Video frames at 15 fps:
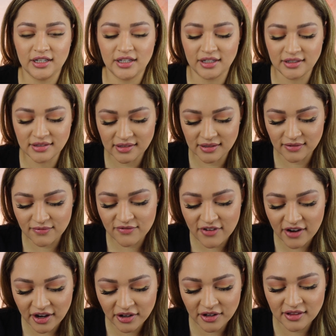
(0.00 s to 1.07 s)
It's
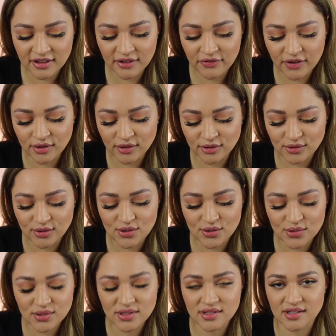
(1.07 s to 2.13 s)
very difficult to
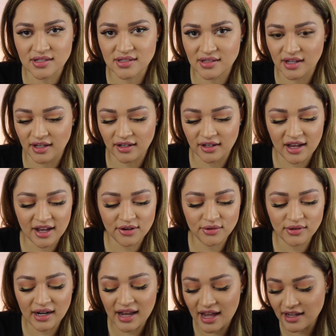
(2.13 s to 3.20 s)
use this thing. I
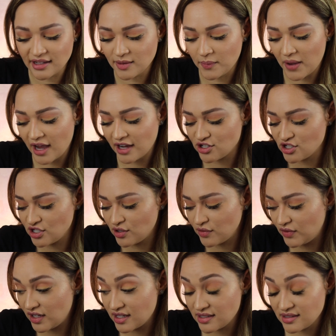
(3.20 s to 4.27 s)
don't like the packaging
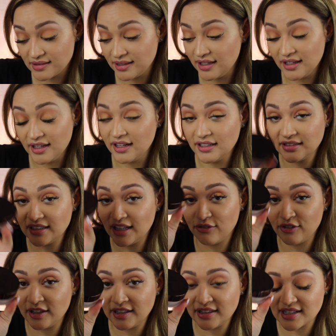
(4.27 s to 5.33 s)
of this.
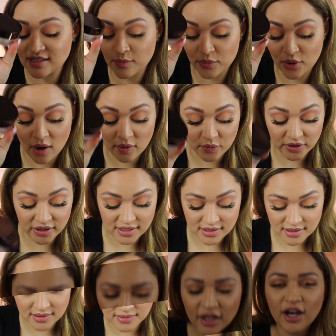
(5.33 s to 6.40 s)
Definitely that's a problem with
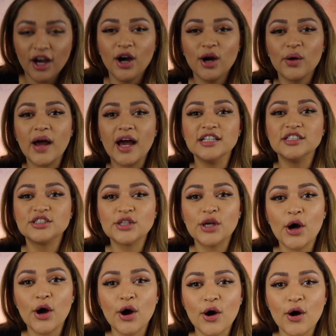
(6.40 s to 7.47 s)
this. Alright,
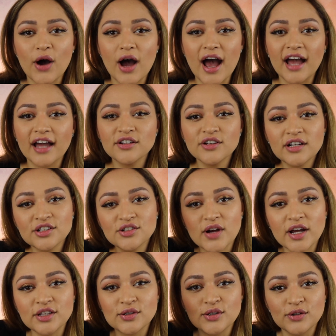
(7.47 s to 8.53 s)
so I'm gonna
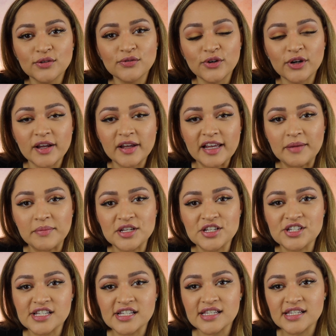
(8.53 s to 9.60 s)
try to look for
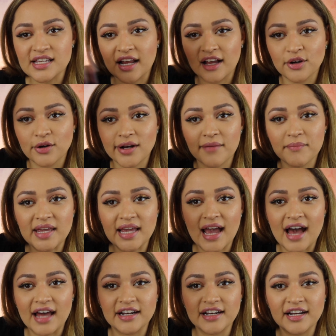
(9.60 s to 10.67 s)
images and I'm gonna be
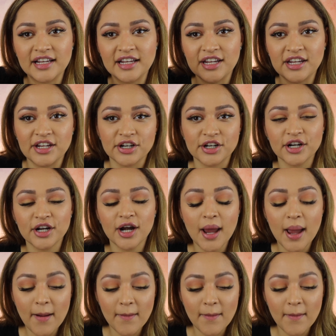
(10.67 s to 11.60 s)
adding it here.